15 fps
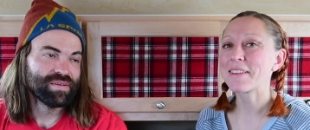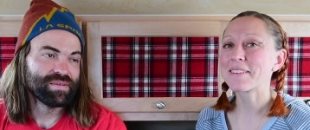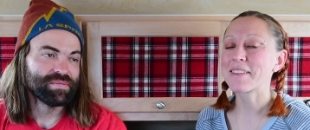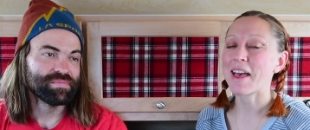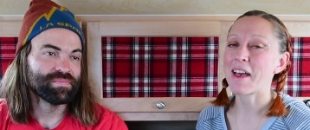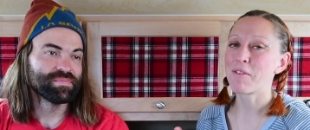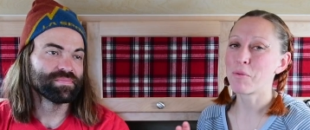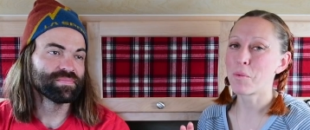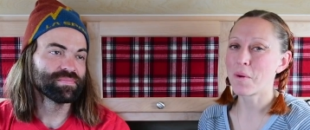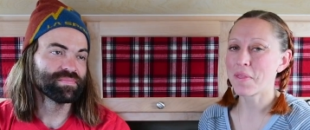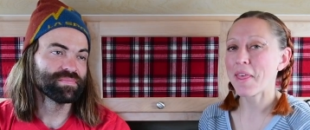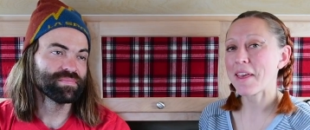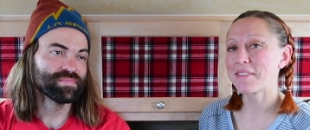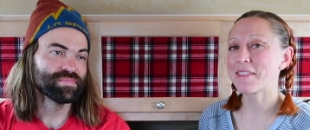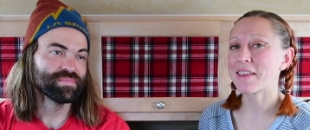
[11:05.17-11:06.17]
Speaker 1: us, I have
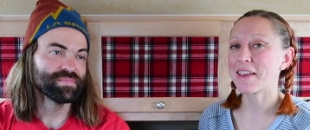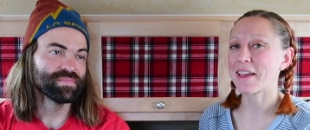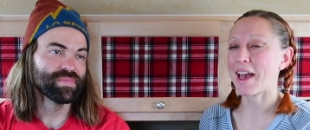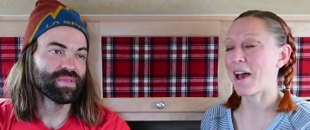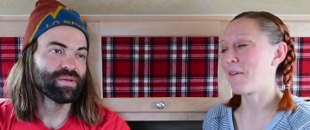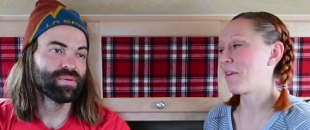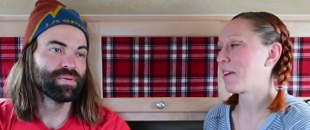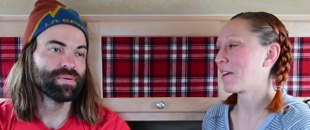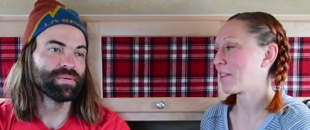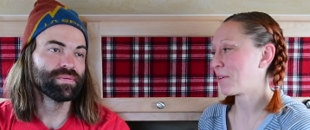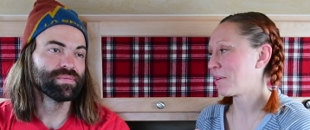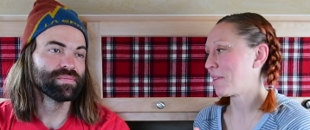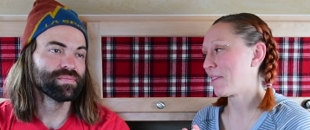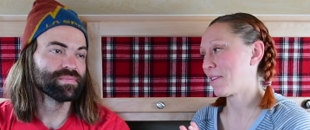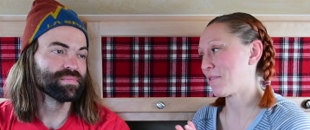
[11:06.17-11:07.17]
one last thing I want to
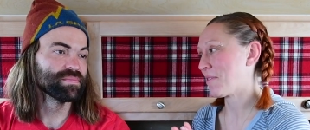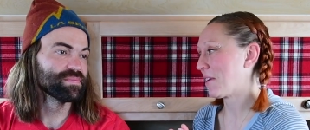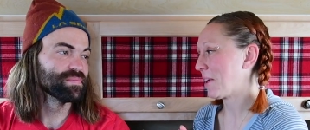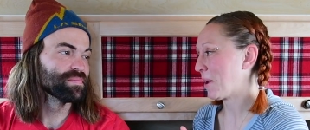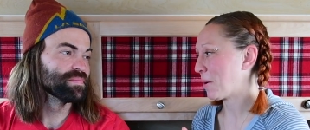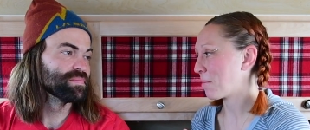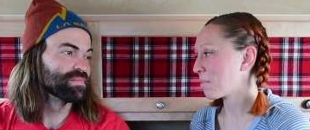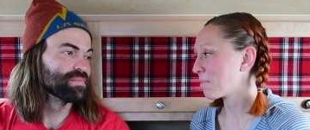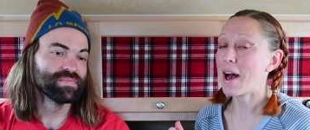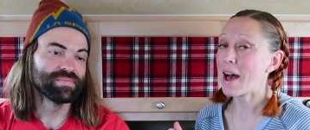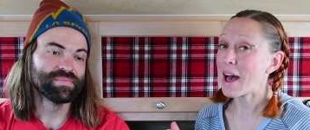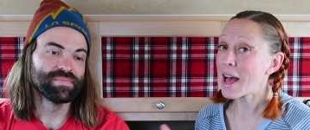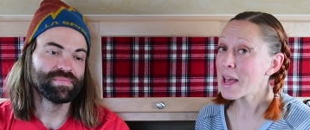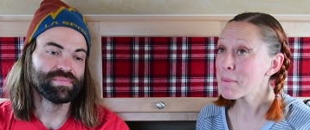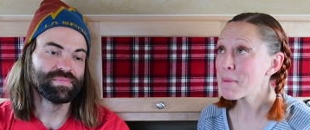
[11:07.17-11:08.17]
include in this video.
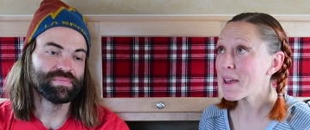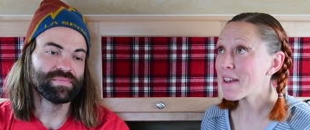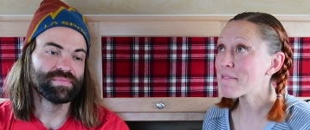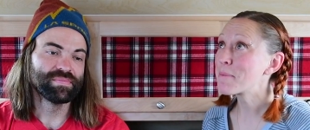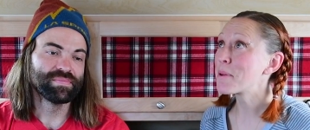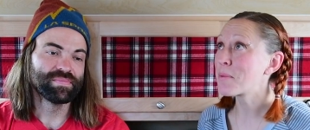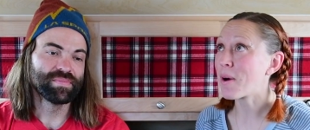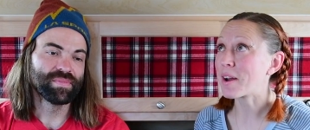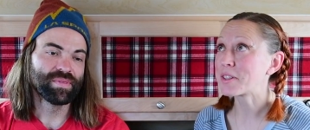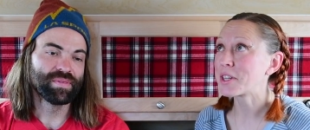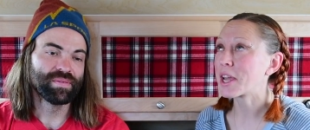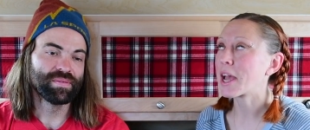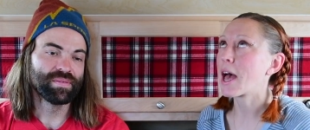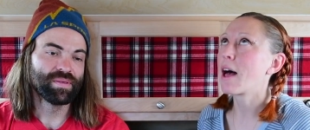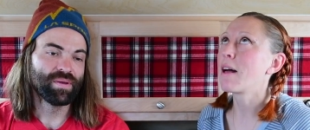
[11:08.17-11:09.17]
I may have been
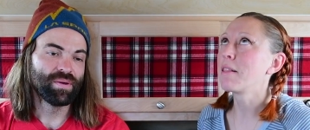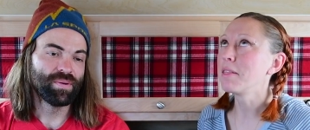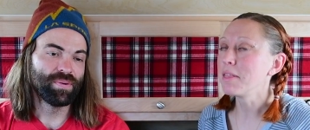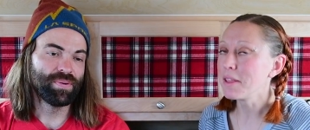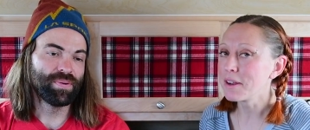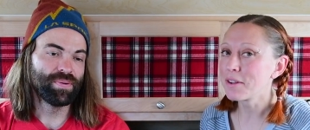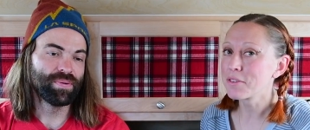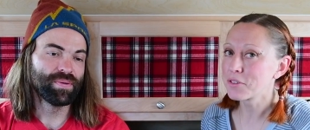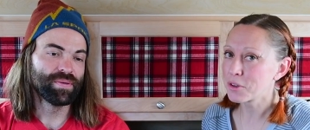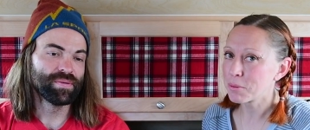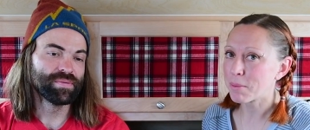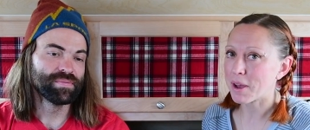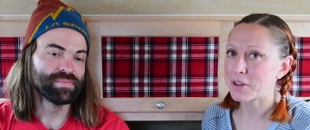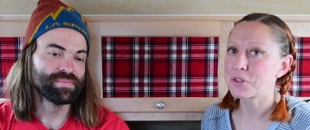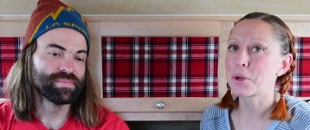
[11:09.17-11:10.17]
watching a little too
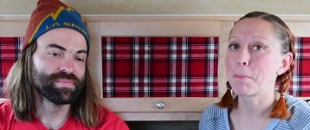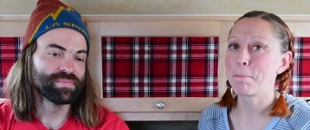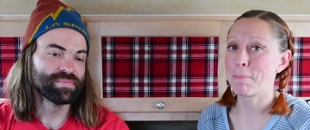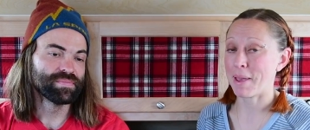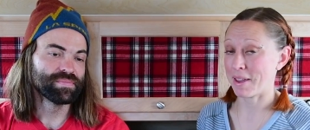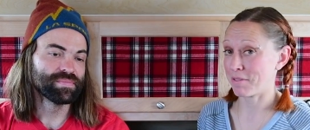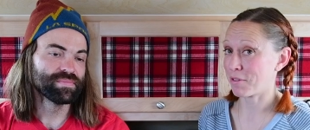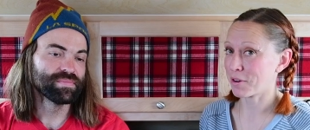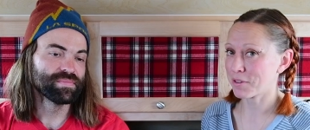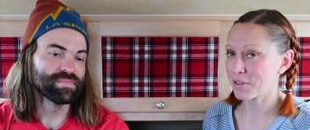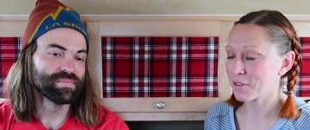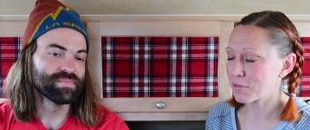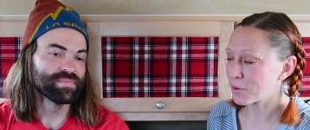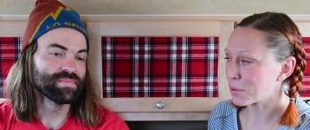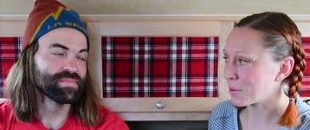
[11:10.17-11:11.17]
much Man
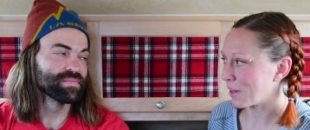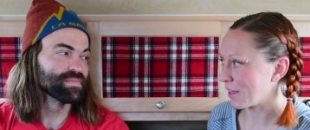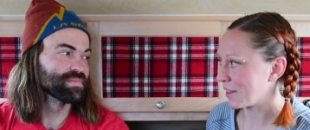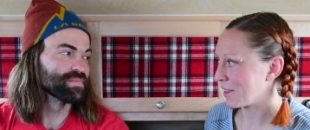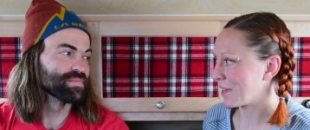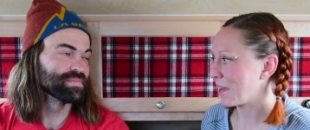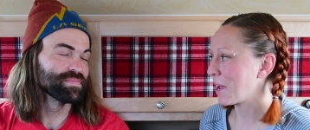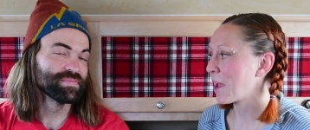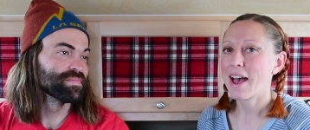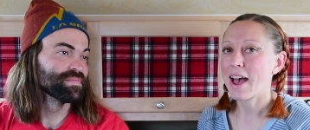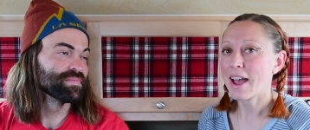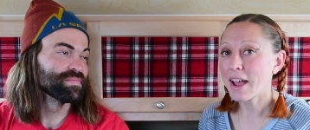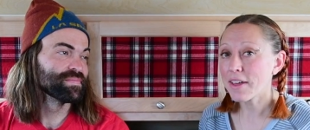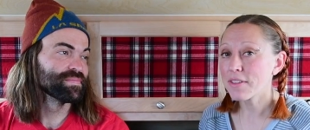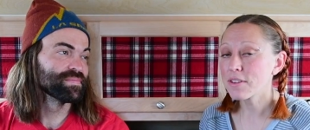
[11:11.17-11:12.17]
vs. Food lately.
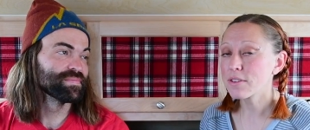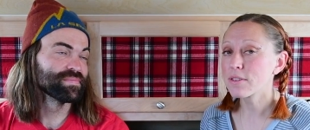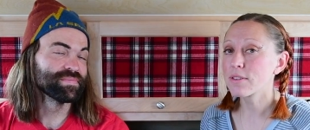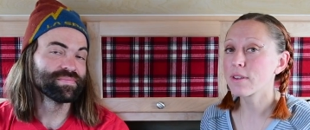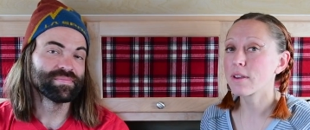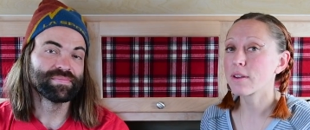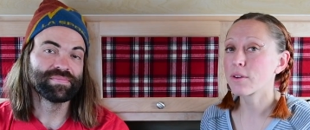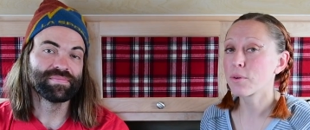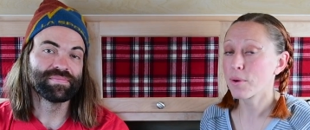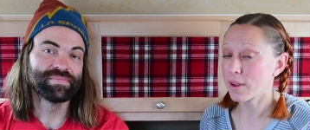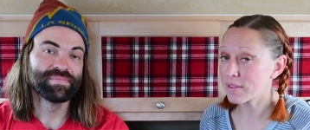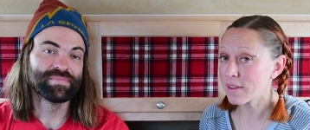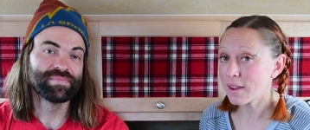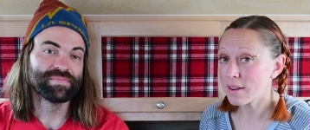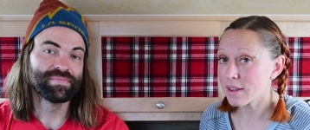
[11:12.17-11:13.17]
I got this
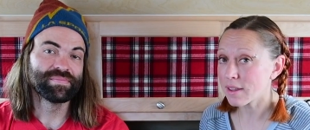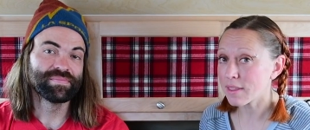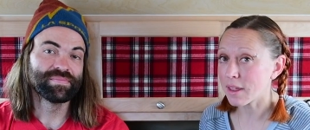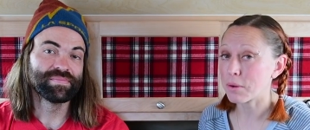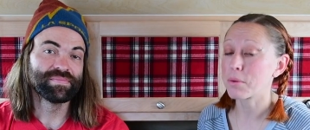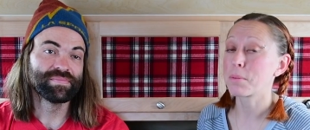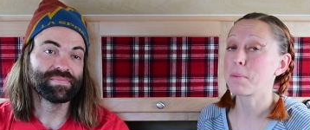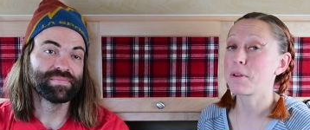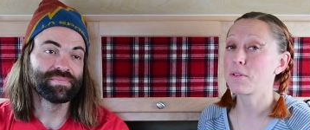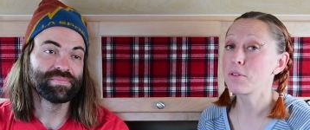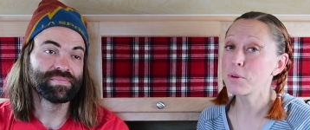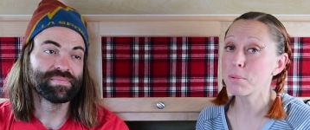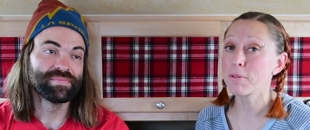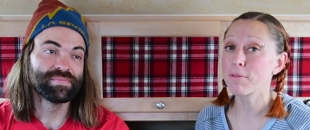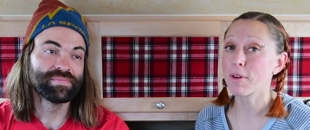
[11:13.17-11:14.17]
crazy idea that it would be
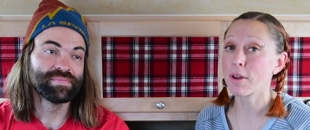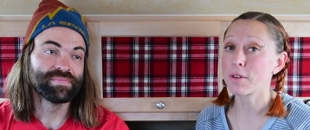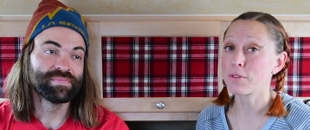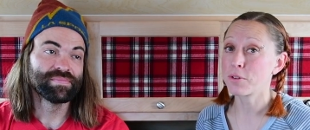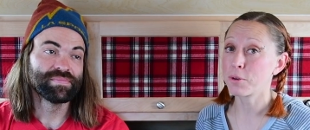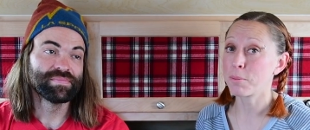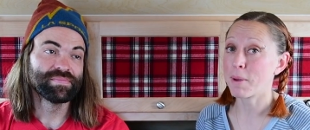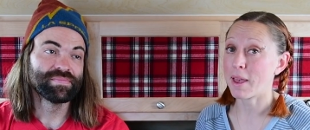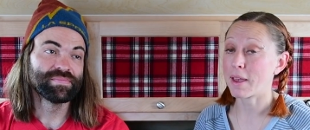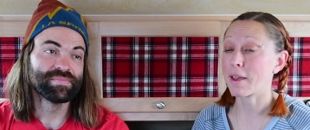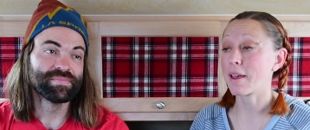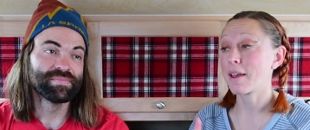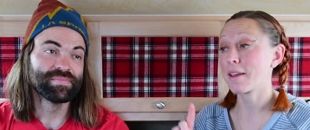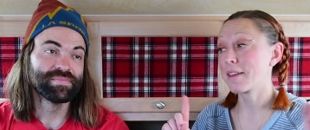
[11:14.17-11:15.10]
super fun to make